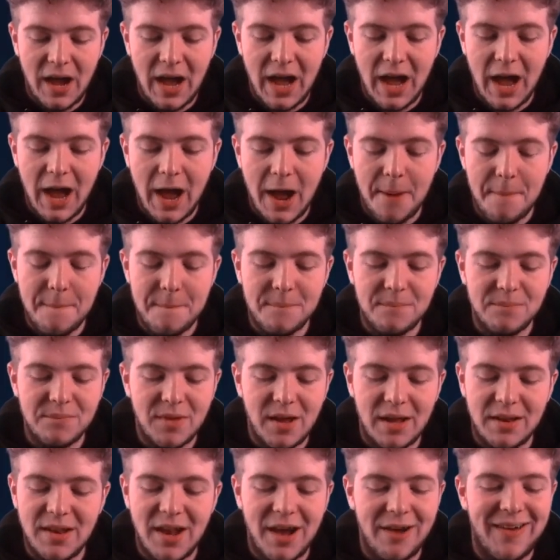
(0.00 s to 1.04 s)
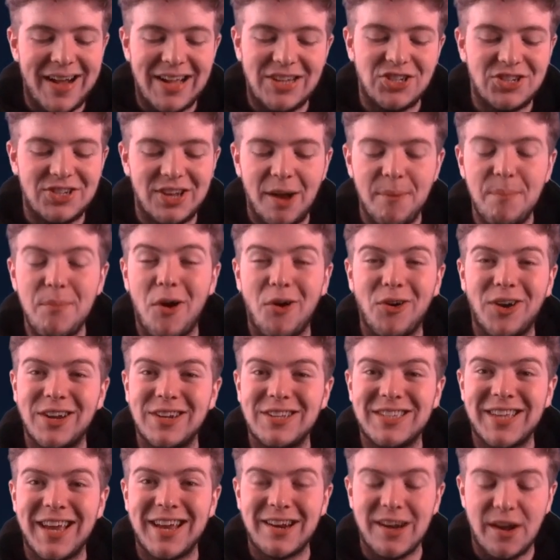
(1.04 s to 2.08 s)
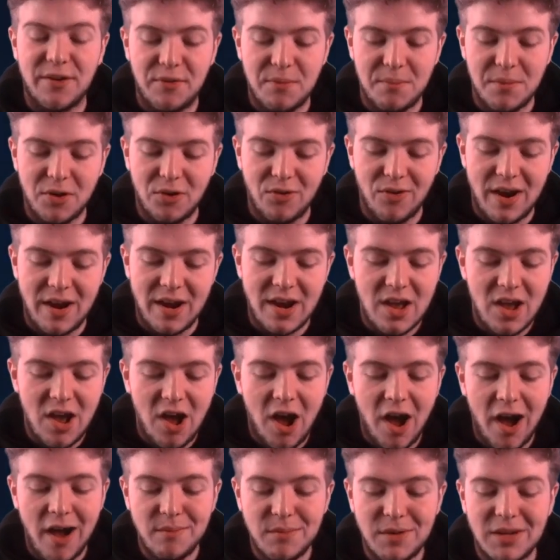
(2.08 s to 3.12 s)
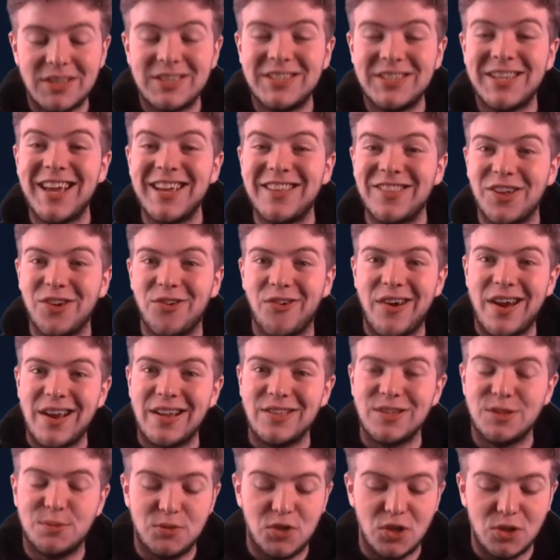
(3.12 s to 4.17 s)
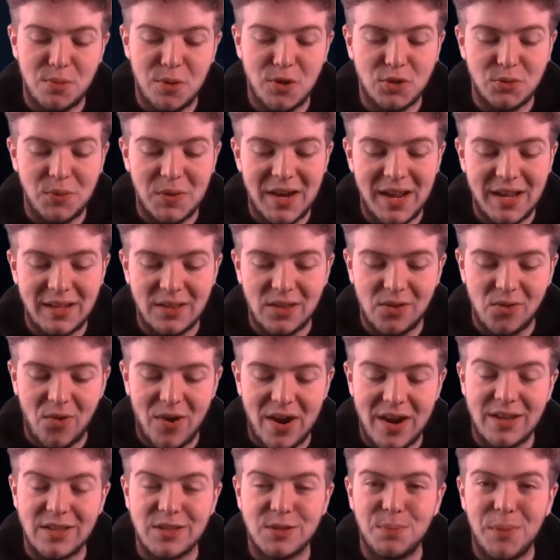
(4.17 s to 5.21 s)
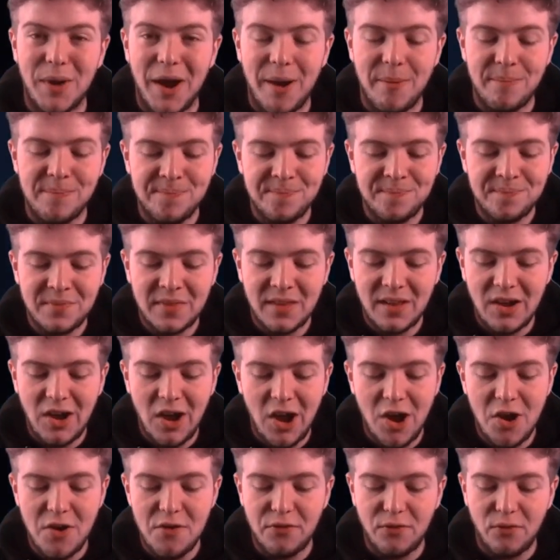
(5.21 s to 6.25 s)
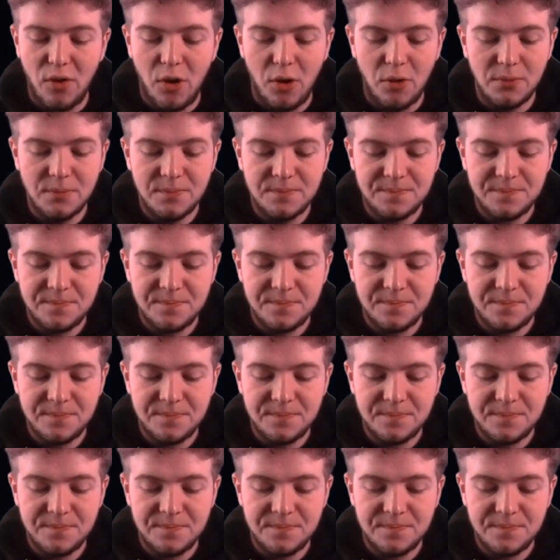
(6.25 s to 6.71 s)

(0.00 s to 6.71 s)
Um, no, actually, I'm not gonna take nothing but green. I'm gonna take the greens just because we need the greens, but overall,